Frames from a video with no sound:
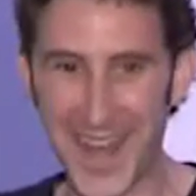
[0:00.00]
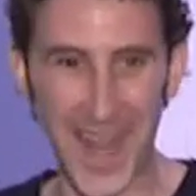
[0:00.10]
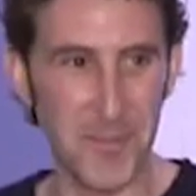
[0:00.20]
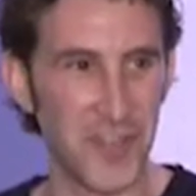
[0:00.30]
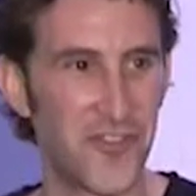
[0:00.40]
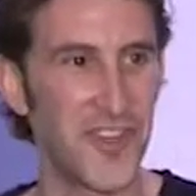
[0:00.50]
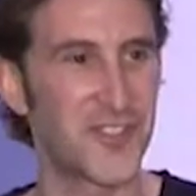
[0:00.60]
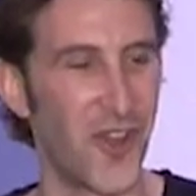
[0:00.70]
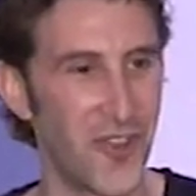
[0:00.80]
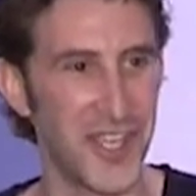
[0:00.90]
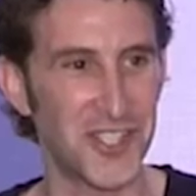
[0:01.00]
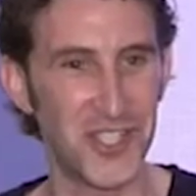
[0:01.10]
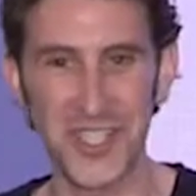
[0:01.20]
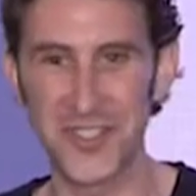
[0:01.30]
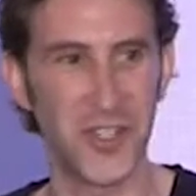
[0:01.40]
I'm going to fix all that
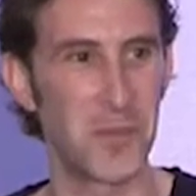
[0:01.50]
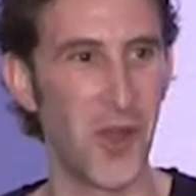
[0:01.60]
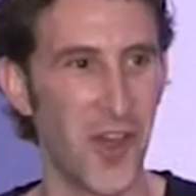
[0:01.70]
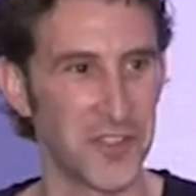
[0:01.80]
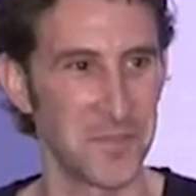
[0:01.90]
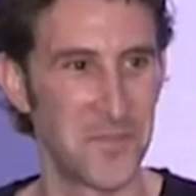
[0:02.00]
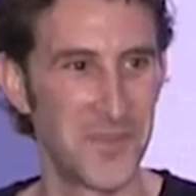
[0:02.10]
shit and it's going to be awesome.